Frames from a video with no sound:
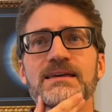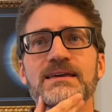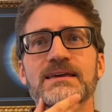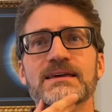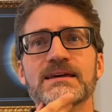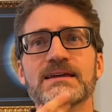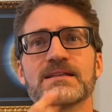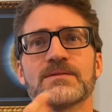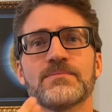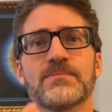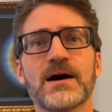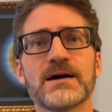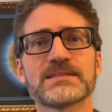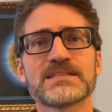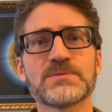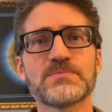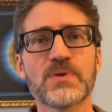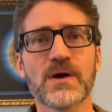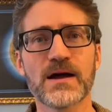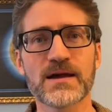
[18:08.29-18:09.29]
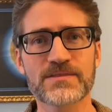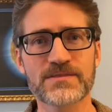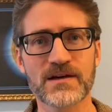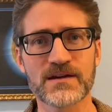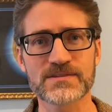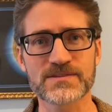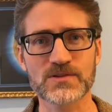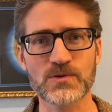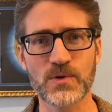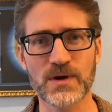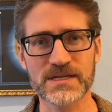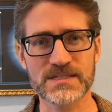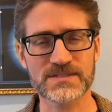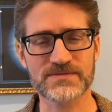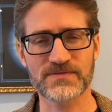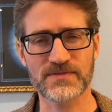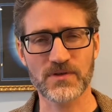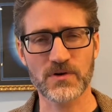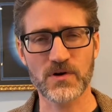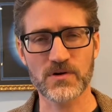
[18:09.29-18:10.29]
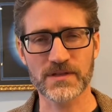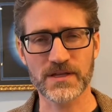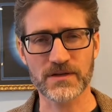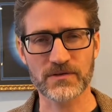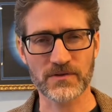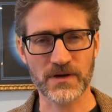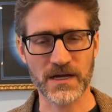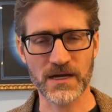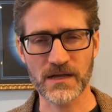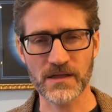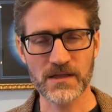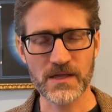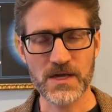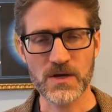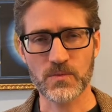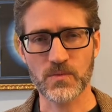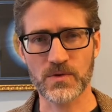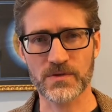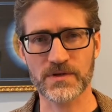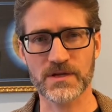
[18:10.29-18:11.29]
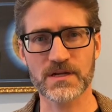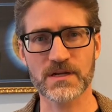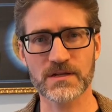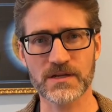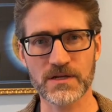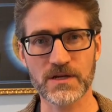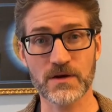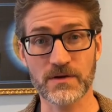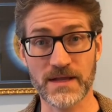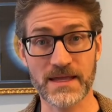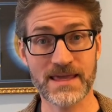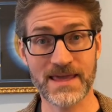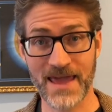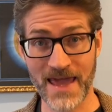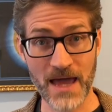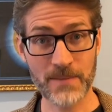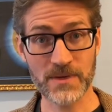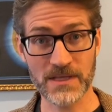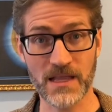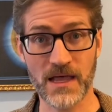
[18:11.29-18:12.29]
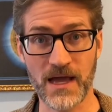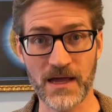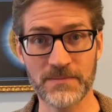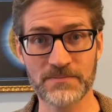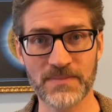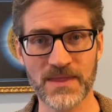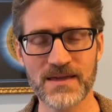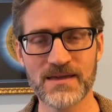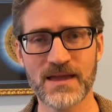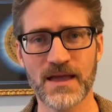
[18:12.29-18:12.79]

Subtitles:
in Monty Python's Quest for the Holy Grail, where they're going to go to Camelot.